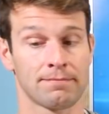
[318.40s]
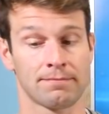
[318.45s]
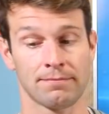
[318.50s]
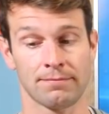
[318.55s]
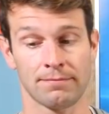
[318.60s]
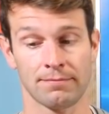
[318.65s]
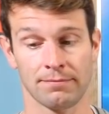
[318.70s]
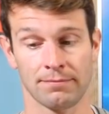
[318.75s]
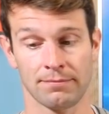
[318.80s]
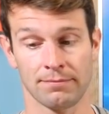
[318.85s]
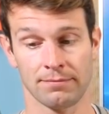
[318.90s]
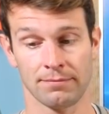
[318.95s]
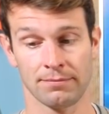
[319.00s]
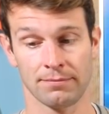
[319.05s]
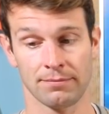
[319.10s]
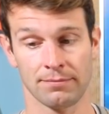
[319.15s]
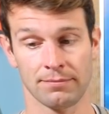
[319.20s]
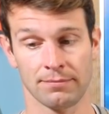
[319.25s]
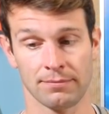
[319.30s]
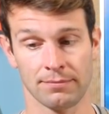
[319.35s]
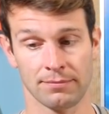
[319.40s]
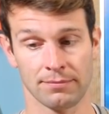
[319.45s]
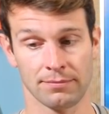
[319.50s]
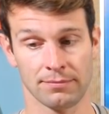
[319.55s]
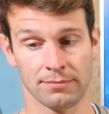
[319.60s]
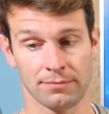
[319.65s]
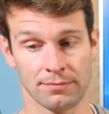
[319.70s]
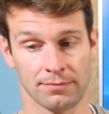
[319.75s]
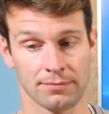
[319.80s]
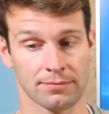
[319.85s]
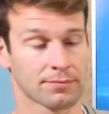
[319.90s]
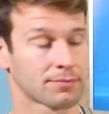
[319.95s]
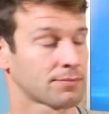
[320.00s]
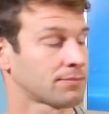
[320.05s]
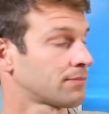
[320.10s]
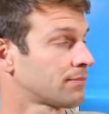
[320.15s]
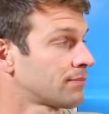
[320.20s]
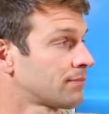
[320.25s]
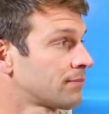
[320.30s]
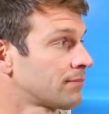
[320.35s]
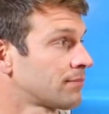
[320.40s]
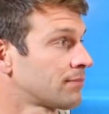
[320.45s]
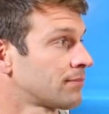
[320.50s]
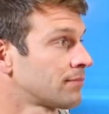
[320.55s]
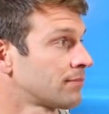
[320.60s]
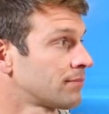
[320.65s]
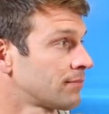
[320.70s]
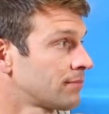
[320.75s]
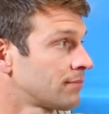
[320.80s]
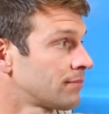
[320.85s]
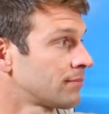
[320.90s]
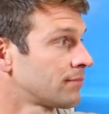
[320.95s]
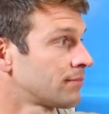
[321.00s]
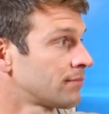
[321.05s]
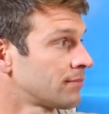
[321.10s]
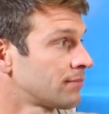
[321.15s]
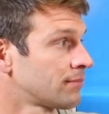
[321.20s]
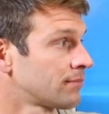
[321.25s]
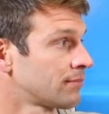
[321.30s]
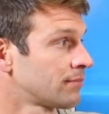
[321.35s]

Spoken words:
No words are spoken by the person on screen.